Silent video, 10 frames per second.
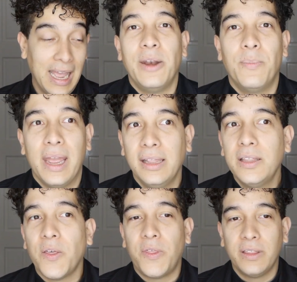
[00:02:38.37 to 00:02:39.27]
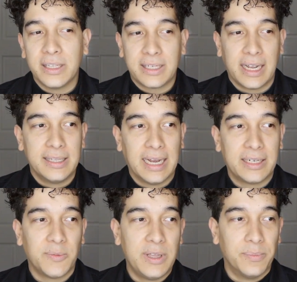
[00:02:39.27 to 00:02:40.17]
And mainly the thing that stands
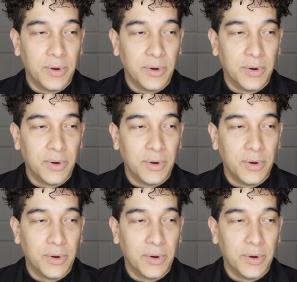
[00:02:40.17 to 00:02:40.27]
out to me the